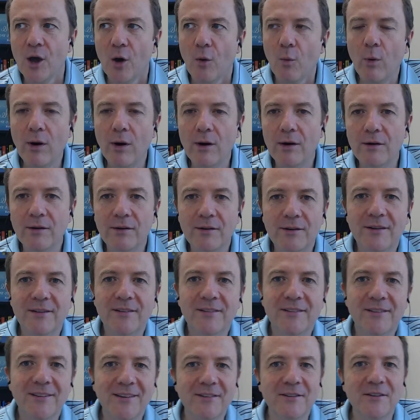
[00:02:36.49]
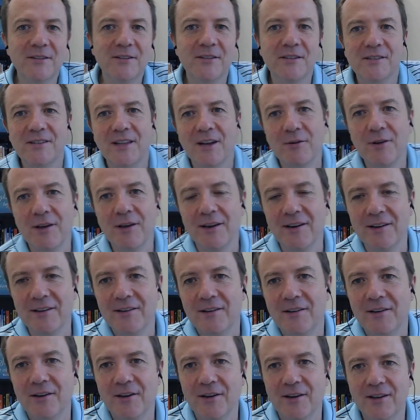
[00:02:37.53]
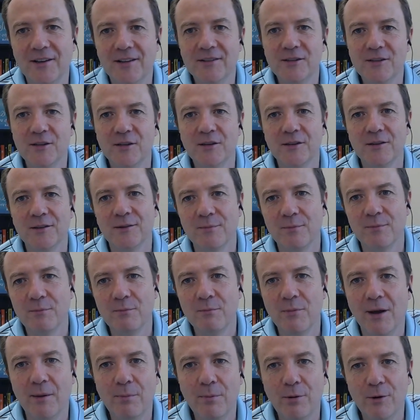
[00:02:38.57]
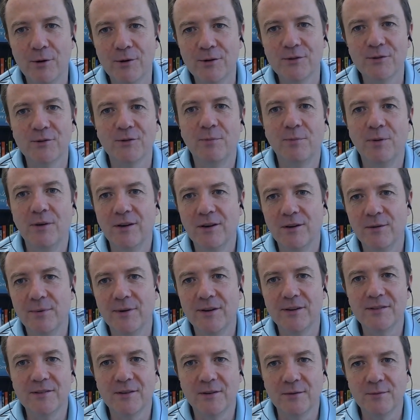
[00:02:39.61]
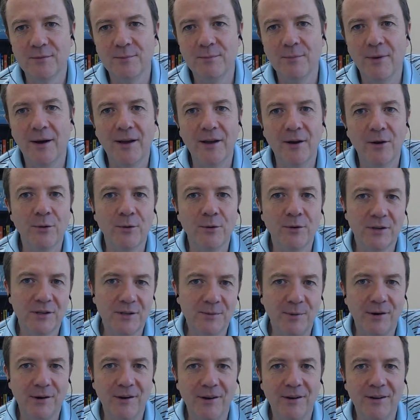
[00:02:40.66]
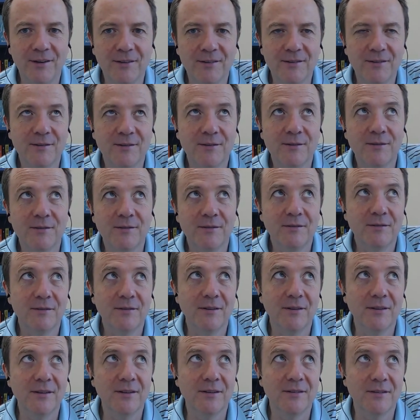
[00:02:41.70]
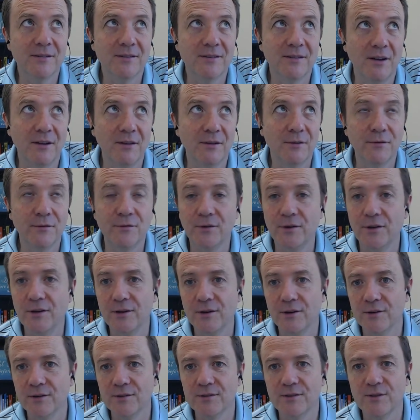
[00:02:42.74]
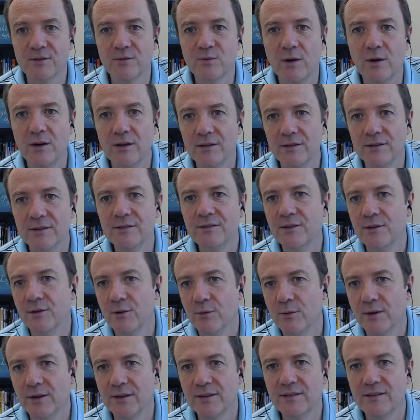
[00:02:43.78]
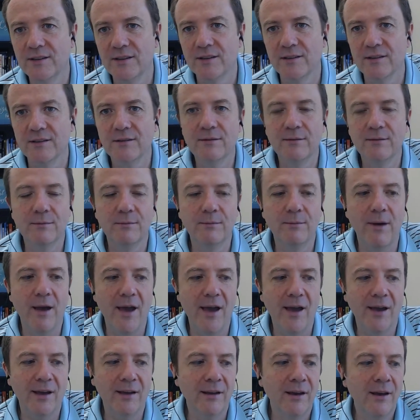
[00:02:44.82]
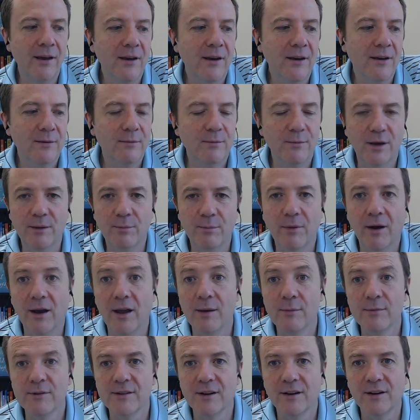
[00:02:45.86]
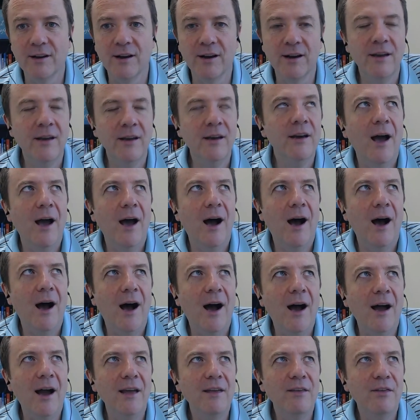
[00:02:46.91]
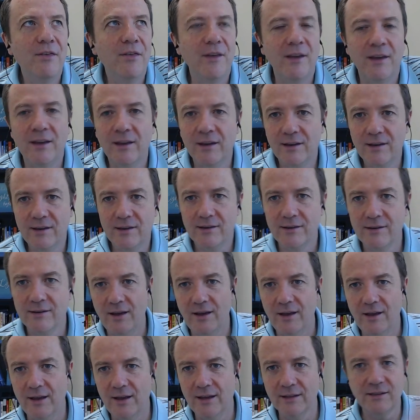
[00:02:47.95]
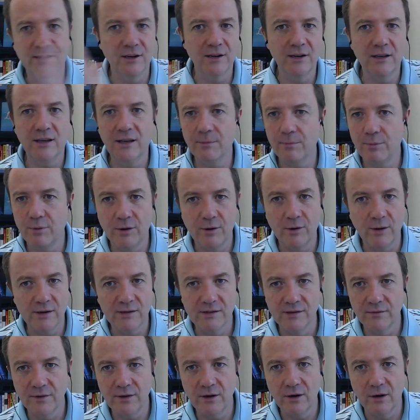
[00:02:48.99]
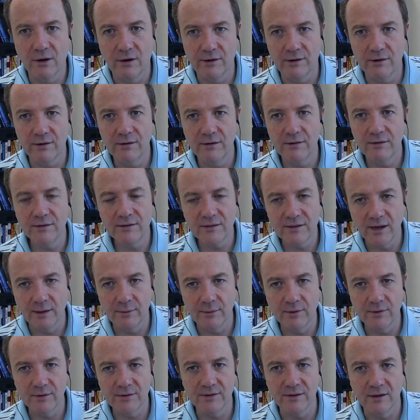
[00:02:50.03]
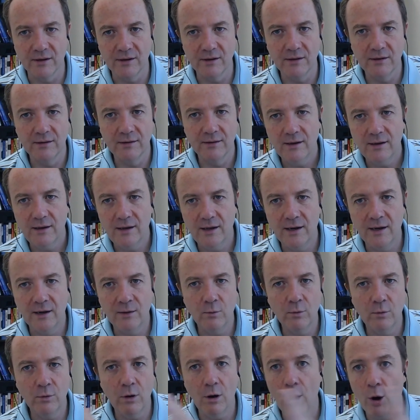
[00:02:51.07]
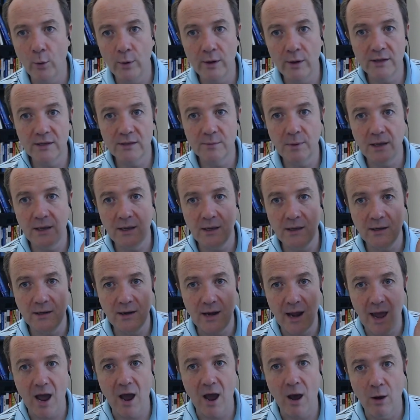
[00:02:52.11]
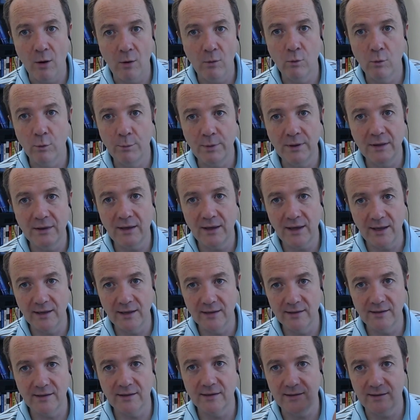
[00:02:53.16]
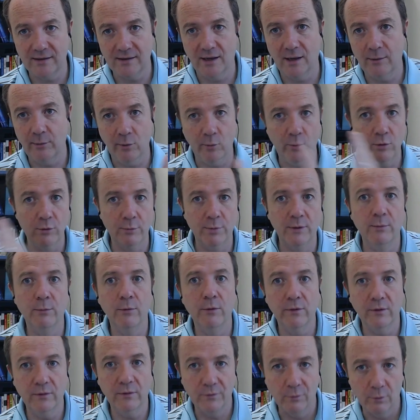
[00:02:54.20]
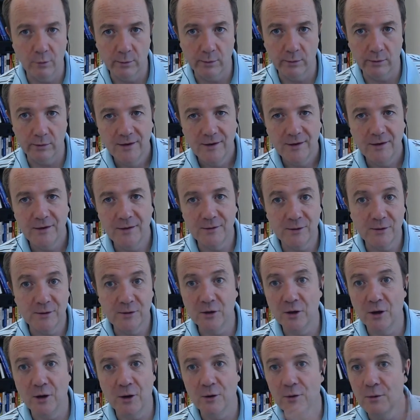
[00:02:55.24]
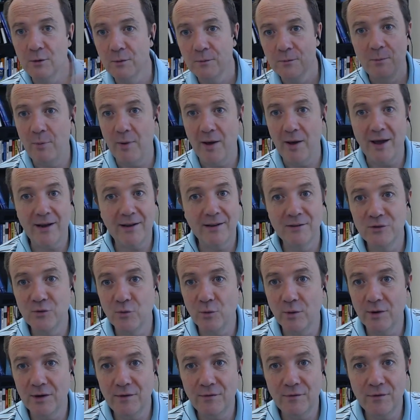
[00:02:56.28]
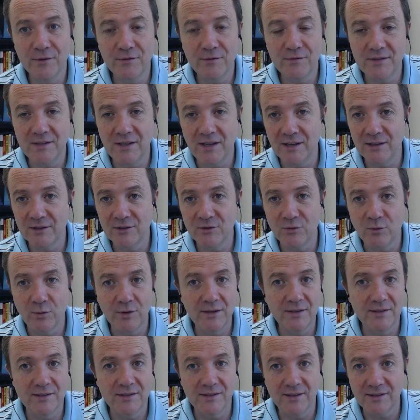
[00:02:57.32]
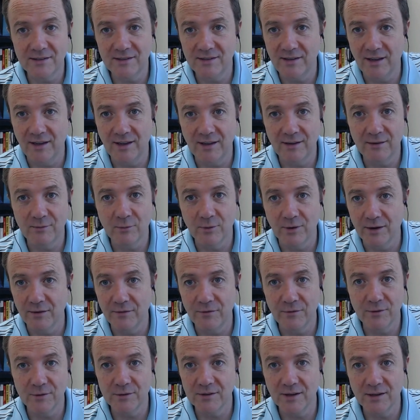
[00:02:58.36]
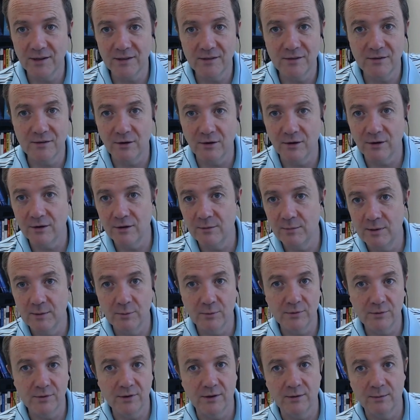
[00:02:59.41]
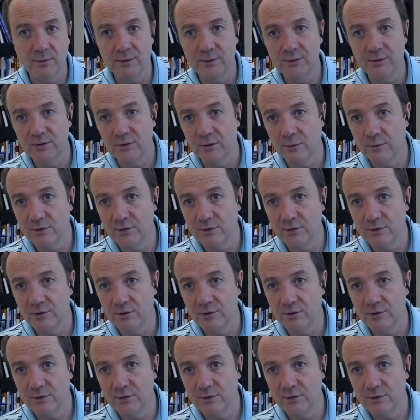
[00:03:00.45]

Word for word: Well, th- this is now kind of cutting into my personal opinion based on my own experience as a seller for years, as well as, you know, what I see at Bag, at My Amazon Guy. I think it's going to get progressively harder as time goes on, and it will always be, now will be the easiest time it will be moving forward. And so back in twenty fifteen, twenty sixteen, when I first got started, people were talking about it was so